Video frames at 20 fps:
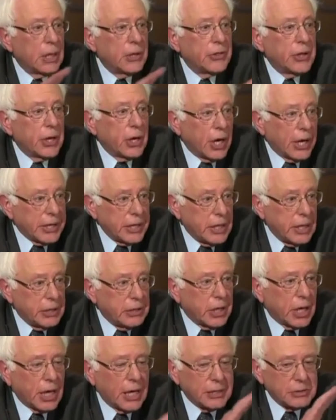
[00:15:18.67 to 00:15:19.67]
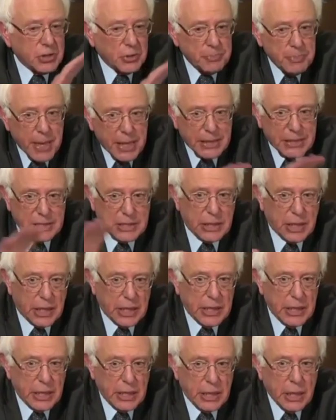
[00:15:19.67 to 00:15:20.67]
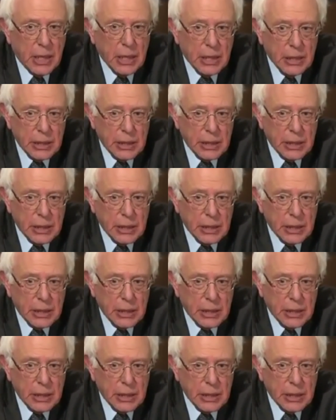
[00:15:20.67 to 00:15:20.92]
that I need, the kinds of medicine I need,